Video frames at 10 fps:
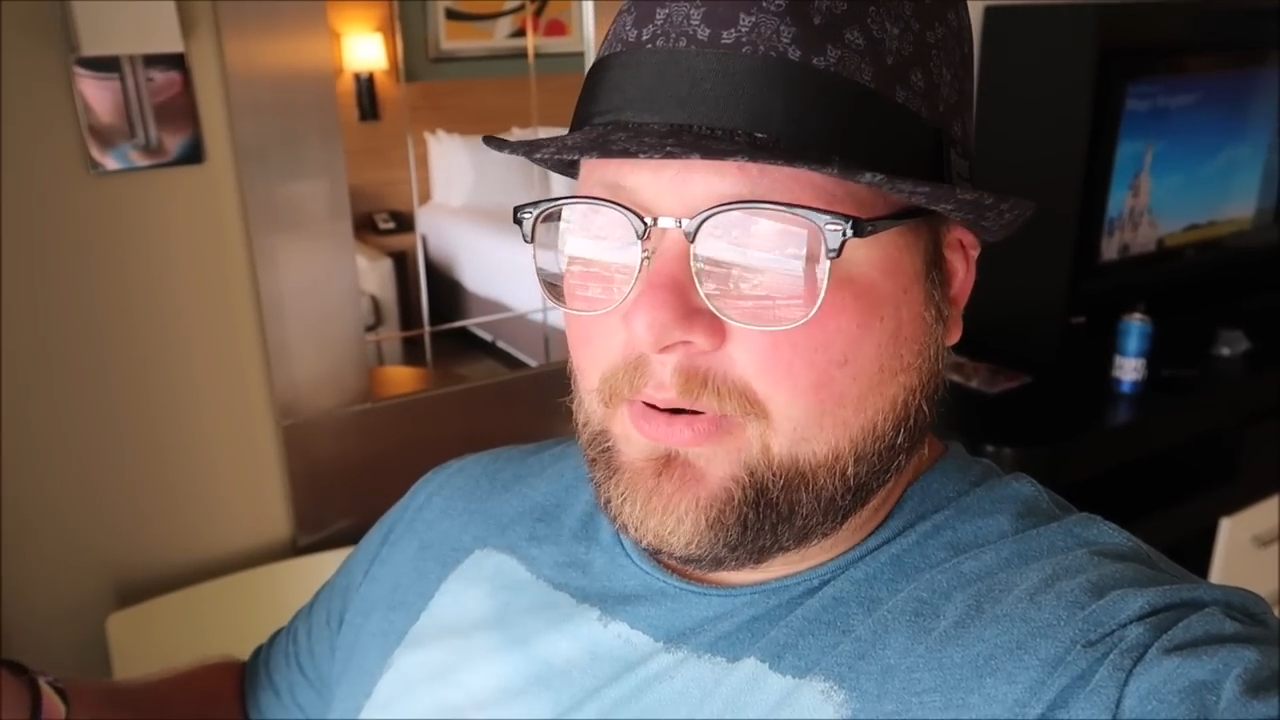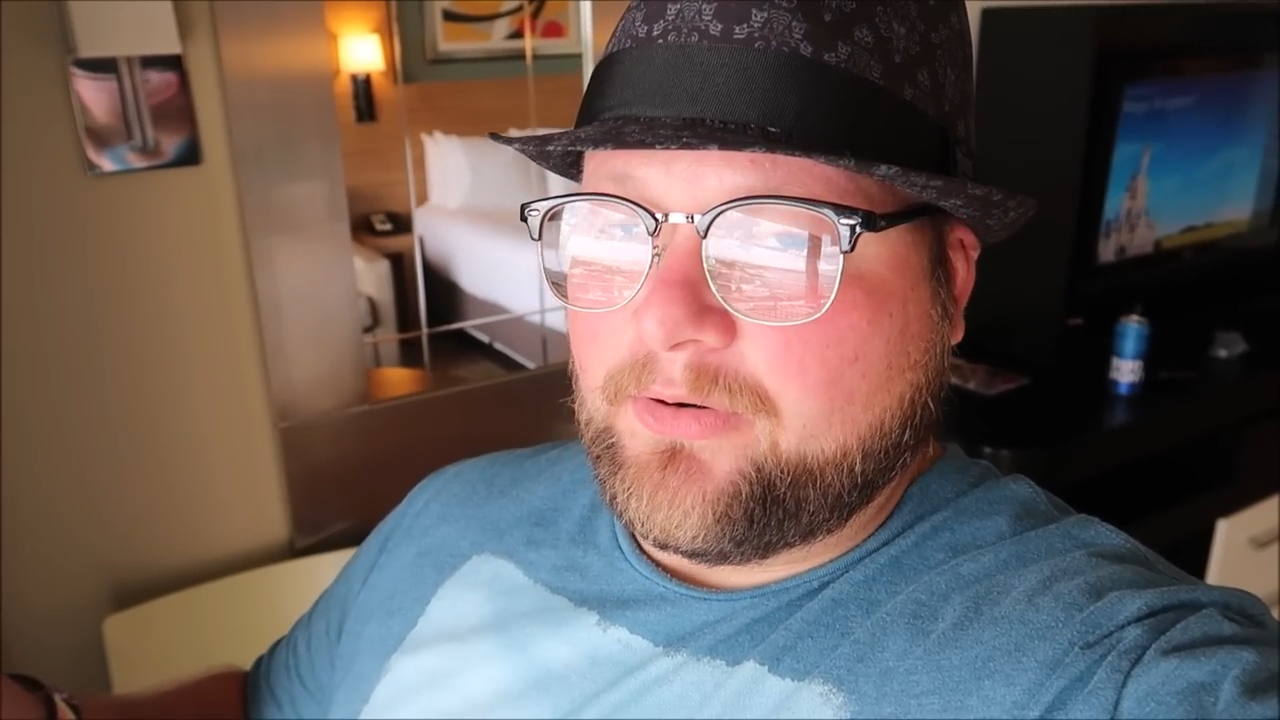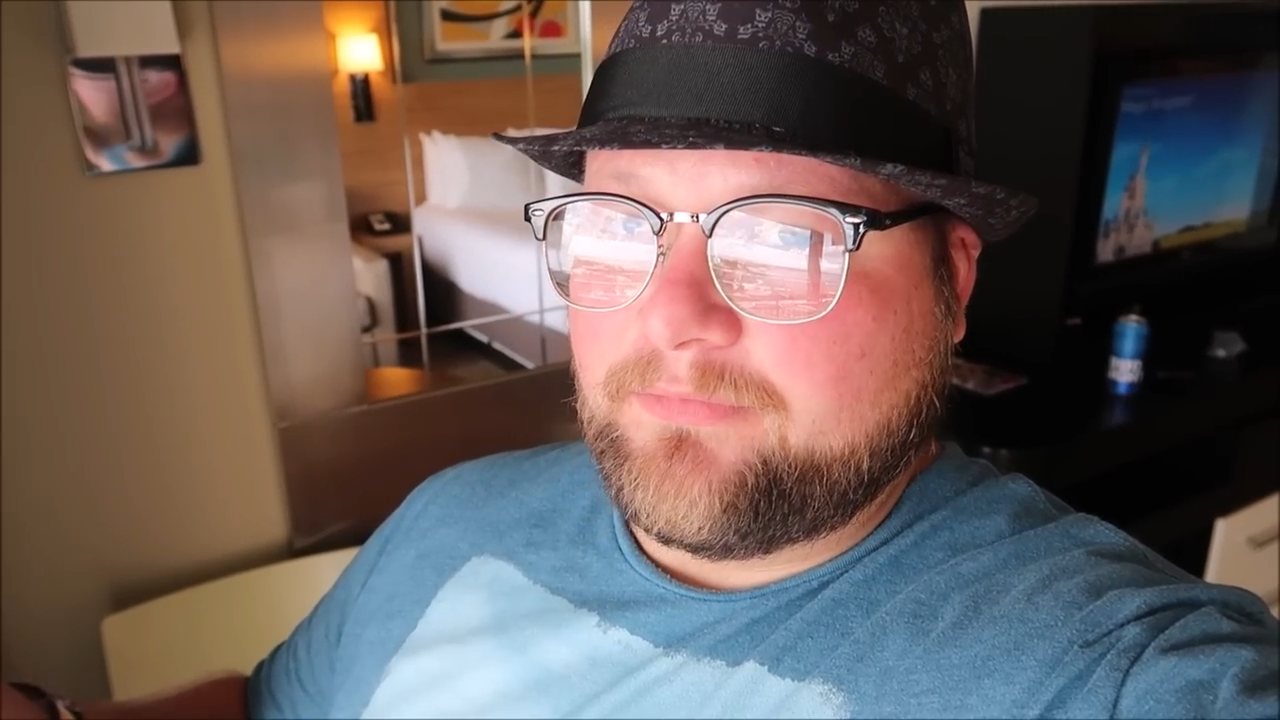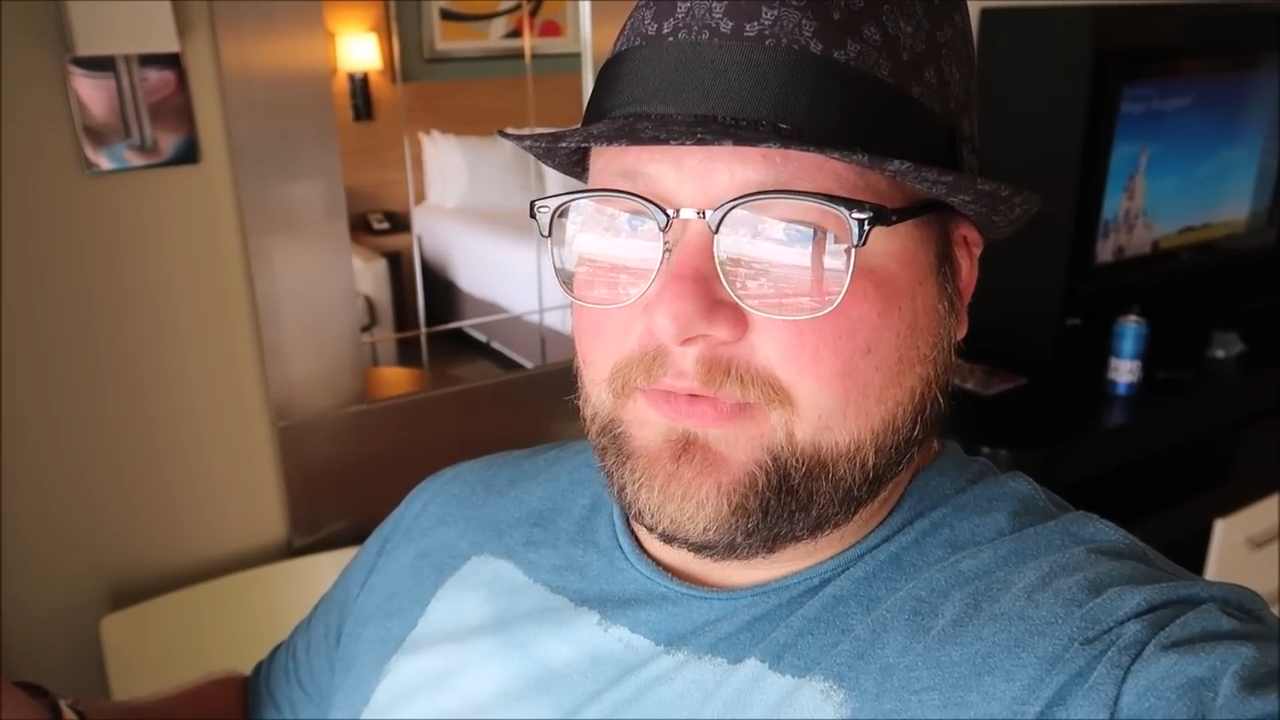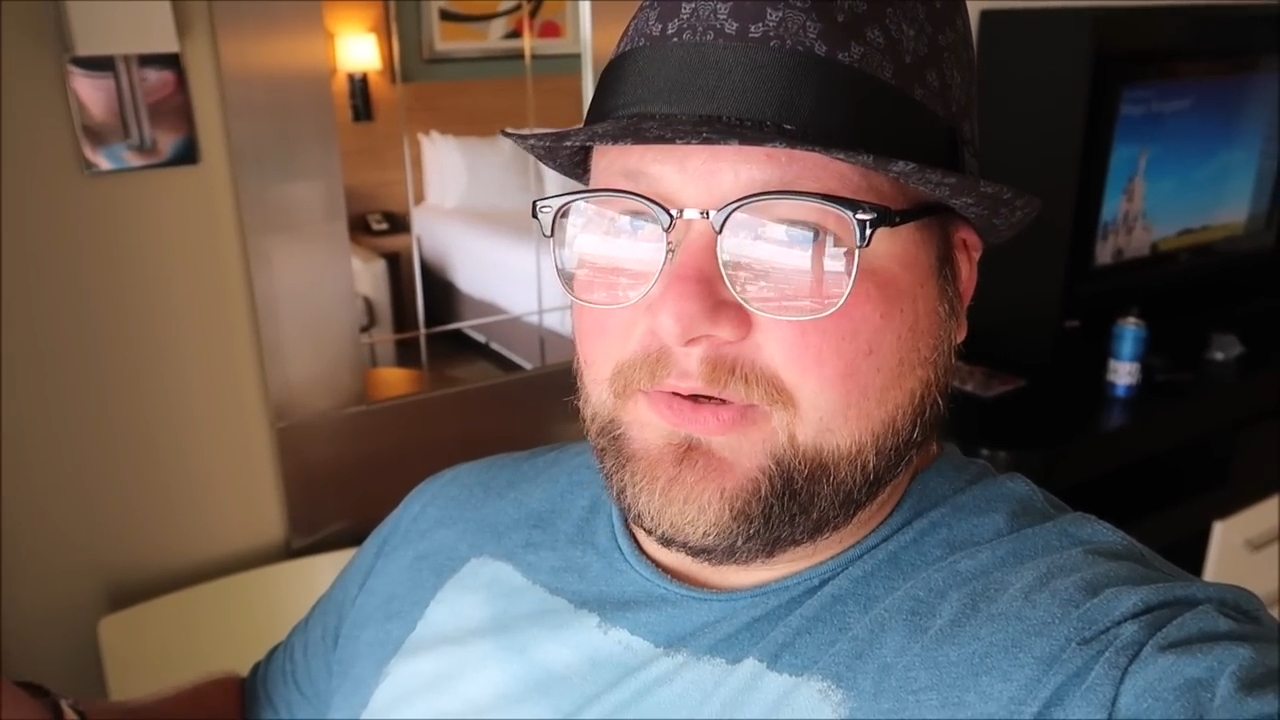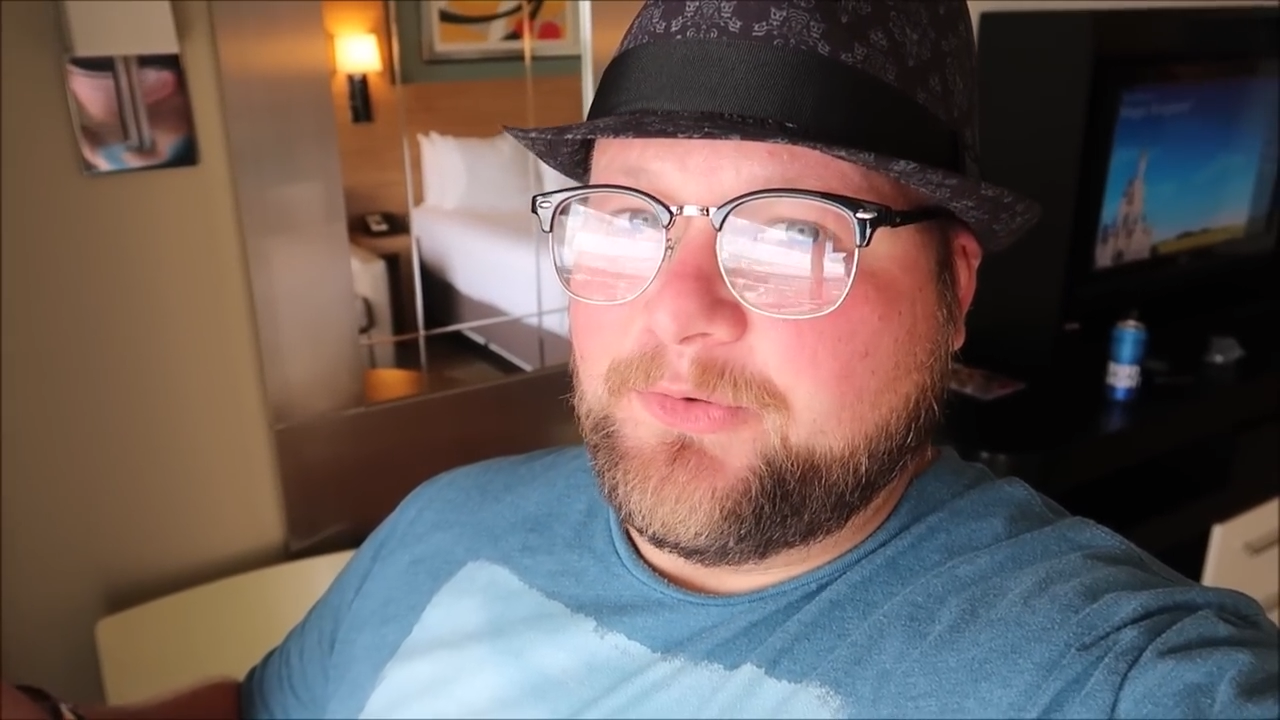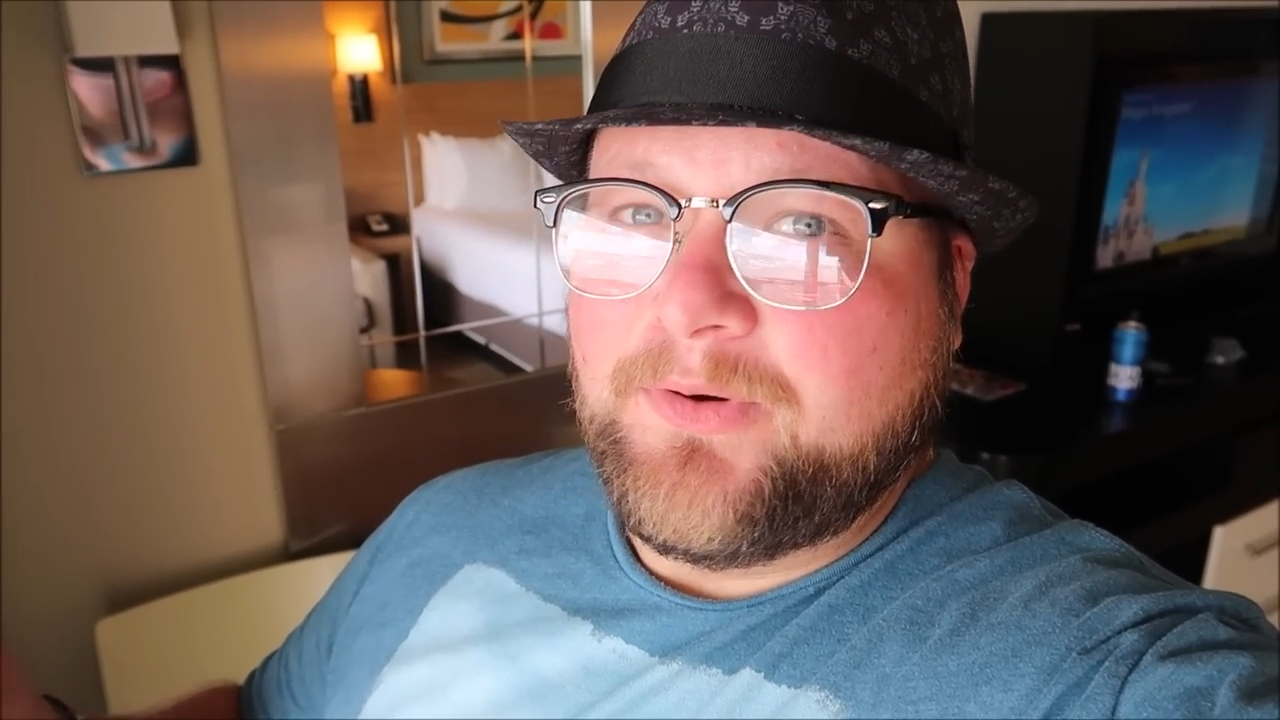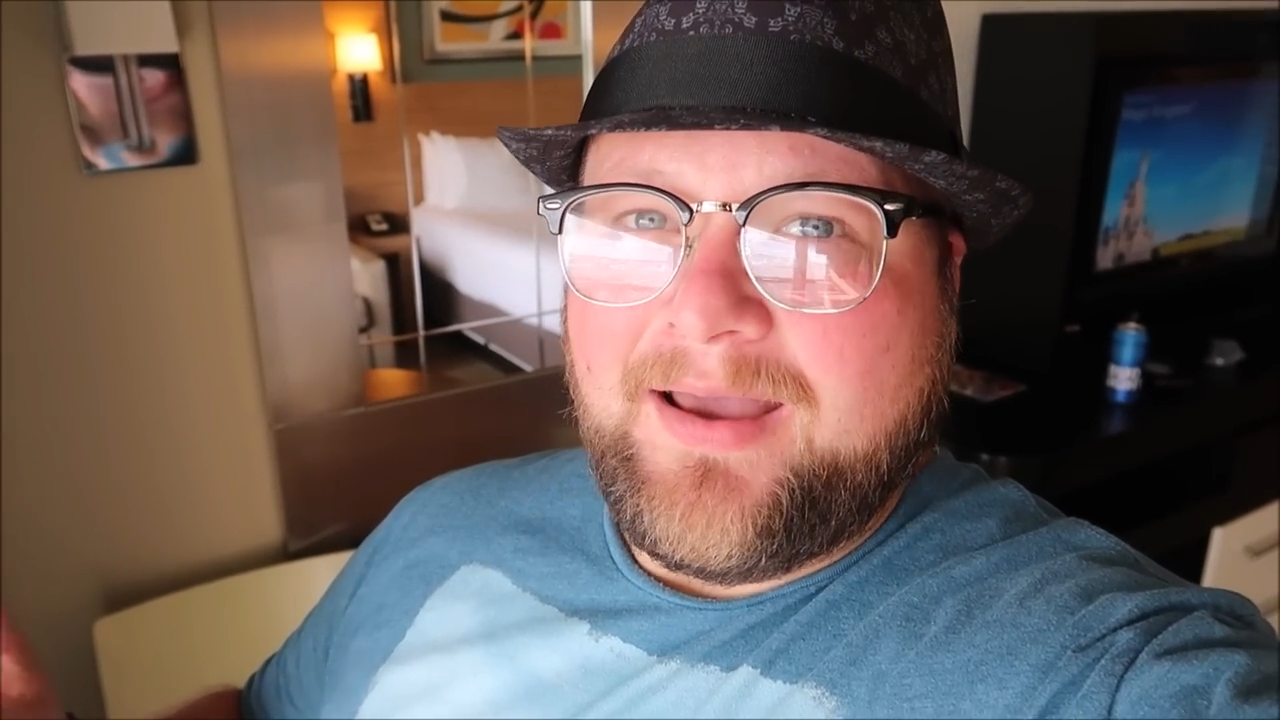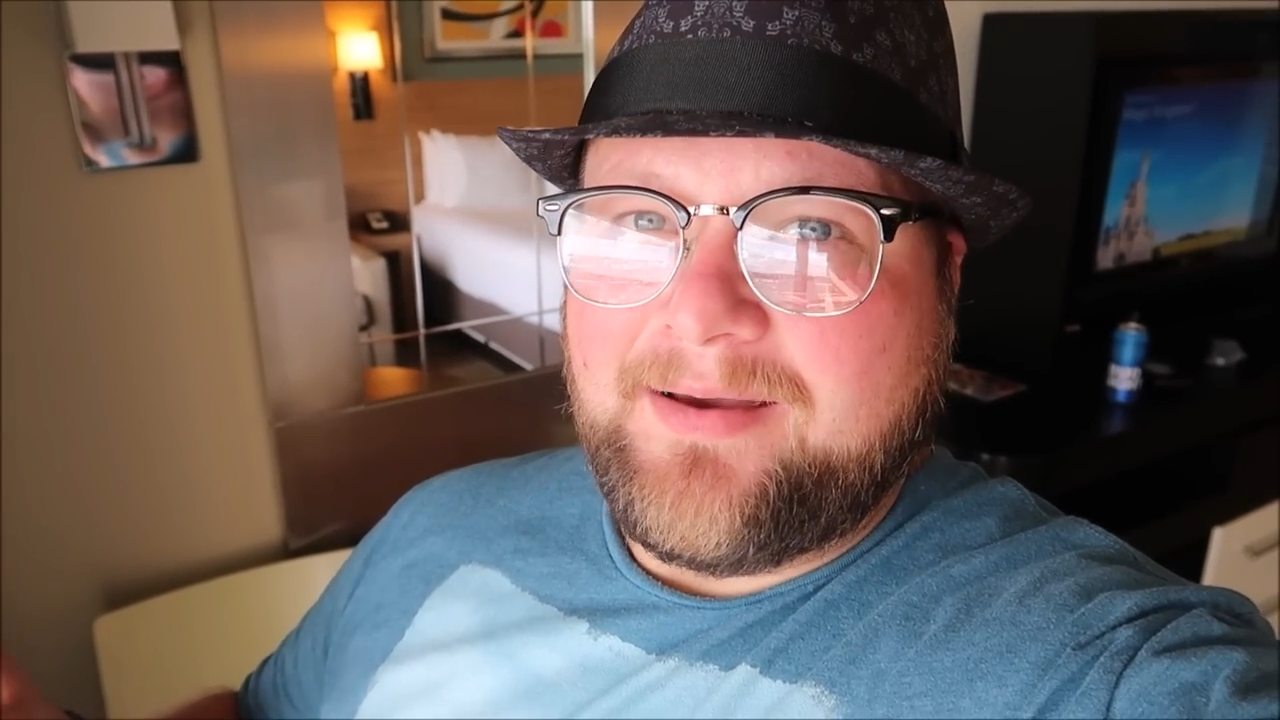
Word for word: Park View